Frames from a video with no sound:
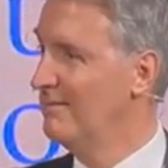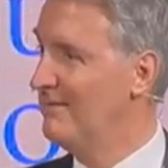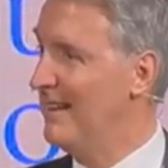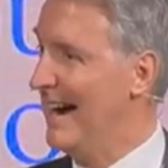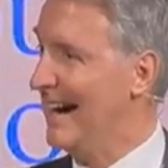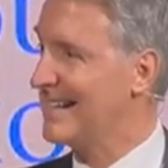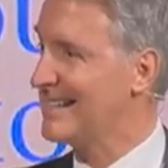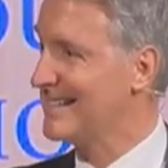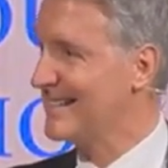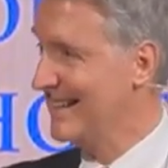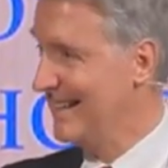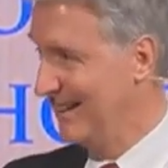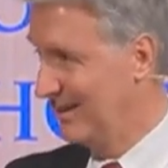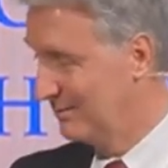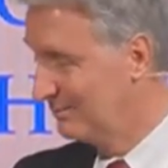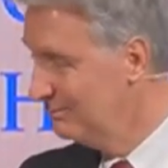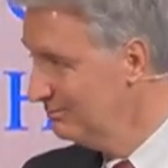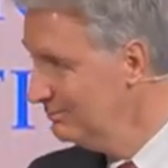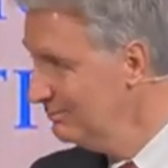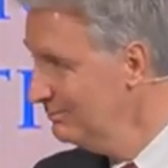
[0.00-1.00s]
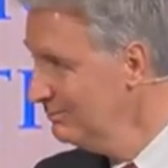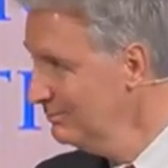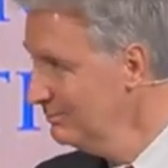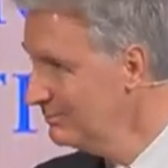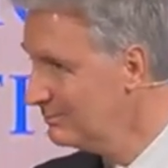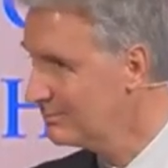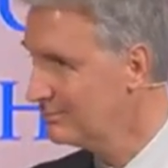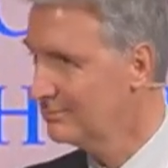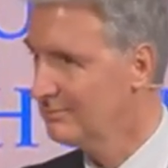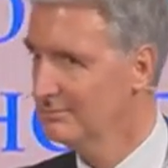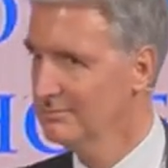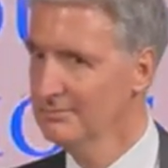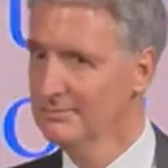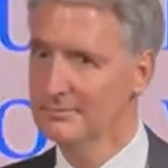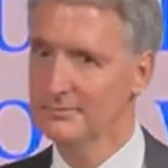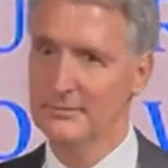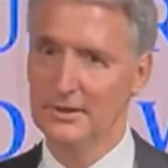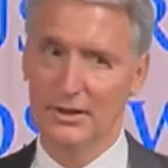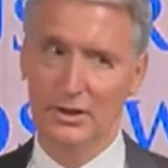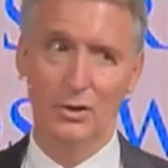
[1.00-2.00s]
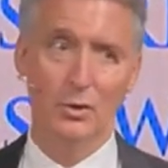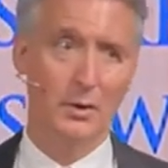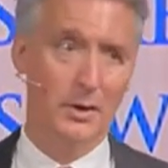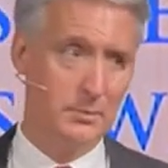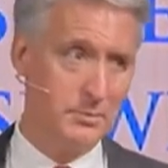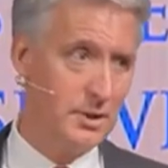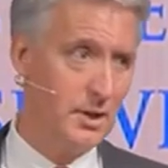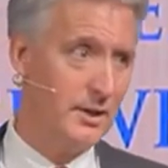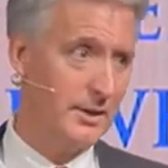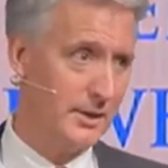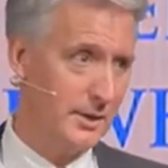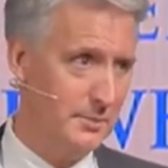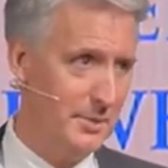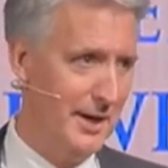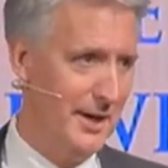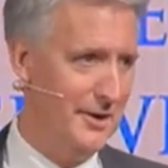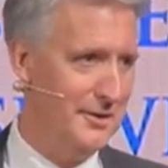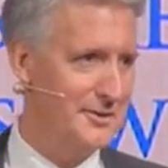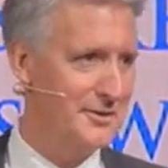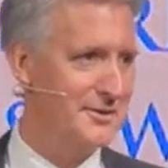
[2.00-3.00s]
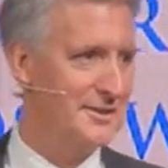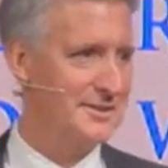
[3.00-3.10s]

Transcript: vaccine. You know what I'm talking about.